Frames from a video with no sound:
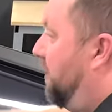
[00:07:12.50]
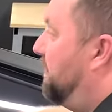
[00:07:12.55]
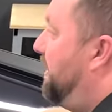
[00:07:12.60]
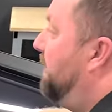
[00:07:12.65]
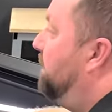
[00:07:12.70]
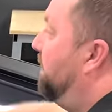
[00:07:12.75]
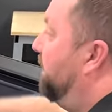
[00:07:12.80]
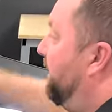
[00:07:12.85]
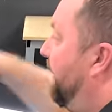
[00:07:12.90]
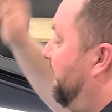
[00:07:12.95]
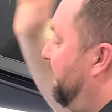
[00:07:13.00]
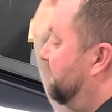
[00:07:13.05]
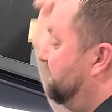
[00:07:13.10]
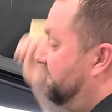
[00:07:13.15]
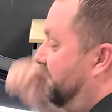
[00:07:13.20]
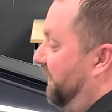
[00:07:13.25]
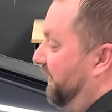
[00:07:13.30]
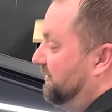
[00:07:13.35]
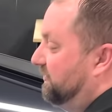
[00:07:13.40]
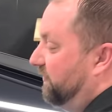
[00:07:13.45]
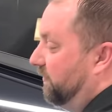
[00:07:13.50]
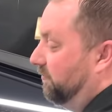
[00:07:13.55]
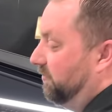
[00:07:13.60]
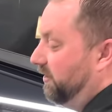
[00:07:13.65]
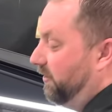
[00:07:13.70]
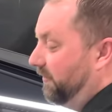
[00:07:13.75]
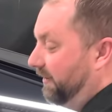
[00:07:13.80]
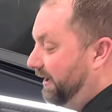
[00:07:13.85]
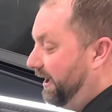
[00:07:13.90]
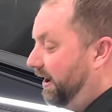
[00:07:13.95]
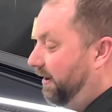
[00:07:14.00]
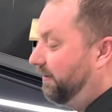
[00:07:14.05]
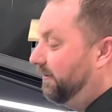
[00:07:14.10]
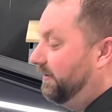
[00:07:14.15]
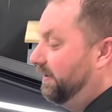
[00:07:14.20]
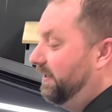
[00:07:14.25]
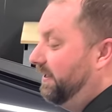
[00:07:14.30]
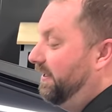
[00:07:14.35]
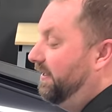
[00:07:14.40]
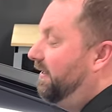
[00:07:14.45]
am I preventing things from blowing out.
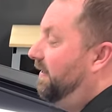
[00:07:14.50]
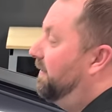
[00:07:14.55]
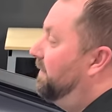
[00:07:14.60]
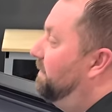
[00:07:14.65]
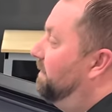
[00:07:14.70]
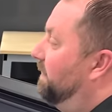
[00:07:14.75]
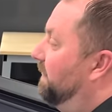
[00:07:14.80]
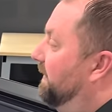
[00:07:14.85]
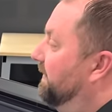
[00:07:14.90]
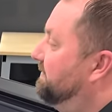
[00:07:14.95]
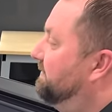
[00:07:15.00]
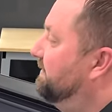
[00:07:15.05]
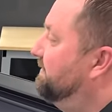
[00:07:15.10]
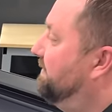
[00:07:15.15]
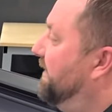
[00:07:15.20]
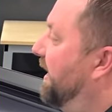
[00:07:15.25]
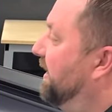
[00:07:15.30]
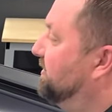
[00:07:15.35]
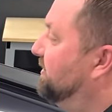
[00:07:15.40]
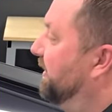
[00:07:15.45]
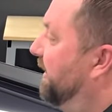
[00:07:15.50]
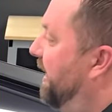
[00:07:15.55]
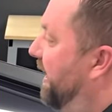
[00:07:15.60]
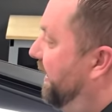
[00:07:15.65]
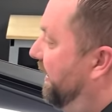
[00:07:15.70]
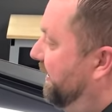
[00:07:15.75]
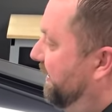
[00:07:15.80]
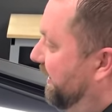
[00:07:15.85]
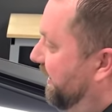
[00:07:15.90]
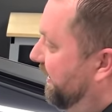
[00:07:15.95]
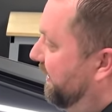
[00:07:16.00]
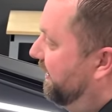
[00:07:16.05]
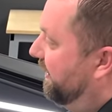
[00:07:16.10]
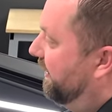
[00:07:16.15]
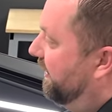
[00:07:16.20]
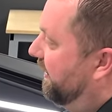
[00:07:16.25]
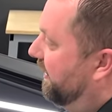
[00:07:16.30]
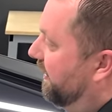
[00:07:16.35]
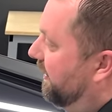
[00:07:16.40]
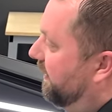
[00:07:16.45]
This is actually kind of neat
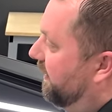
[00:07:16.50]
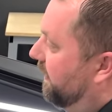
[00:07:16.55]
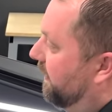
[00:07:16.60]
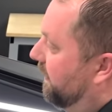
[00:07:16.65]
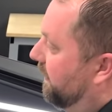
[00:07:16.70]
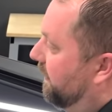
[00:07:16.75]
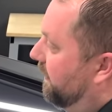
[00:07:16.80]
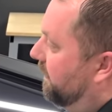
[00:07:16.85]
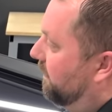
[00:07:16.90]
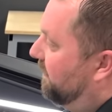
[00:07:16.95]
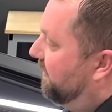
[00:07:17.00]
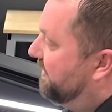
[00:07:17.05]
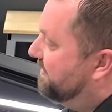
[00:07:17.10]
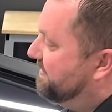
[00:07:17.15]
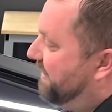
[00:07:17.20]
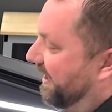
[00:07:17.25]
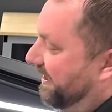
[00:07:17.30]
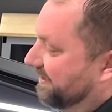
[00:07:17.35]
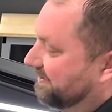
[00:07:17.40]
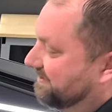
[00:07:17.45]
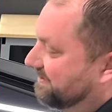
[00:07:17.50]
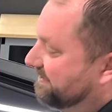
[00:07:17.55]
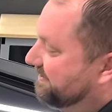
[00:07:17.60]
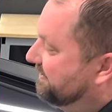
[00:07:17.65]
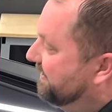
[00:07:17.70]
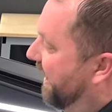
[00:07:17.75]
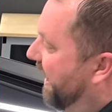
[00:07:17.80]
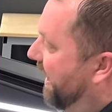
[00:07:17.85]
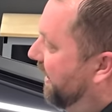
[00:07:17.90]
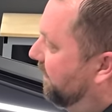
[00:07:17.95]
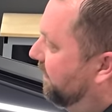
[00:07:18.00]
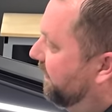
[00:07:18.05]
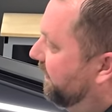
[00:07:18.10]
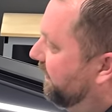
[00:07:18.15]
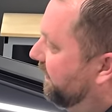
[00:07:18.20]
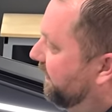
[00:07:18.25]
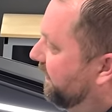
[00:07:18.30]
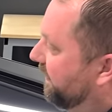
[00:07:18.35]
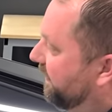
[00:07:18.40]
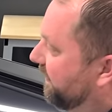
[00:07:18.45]
because I can stop
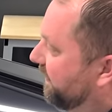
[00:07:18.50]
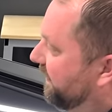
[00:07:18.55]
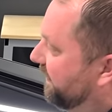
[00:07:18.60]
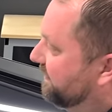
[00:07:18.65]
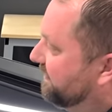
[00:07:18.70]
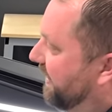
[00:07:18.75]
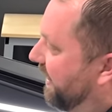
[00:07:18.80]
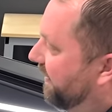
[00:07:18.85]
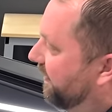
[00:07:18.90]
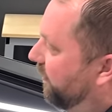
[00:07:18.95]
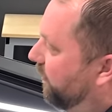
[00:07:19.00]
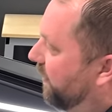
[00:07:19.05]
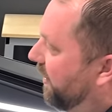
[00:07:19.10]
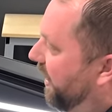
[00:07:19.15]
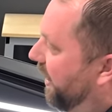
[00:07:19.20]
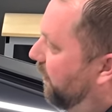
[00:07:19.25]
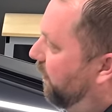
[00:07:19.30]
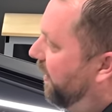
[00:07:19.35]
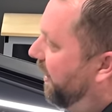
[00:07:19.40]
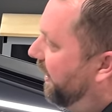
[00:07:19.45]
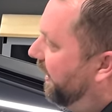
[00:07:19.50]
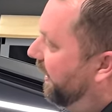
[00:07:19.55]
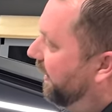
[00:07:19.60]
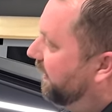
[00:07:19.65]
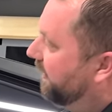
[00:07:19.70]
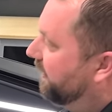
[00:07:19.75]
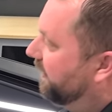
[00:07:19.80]
the tonneau where I want it.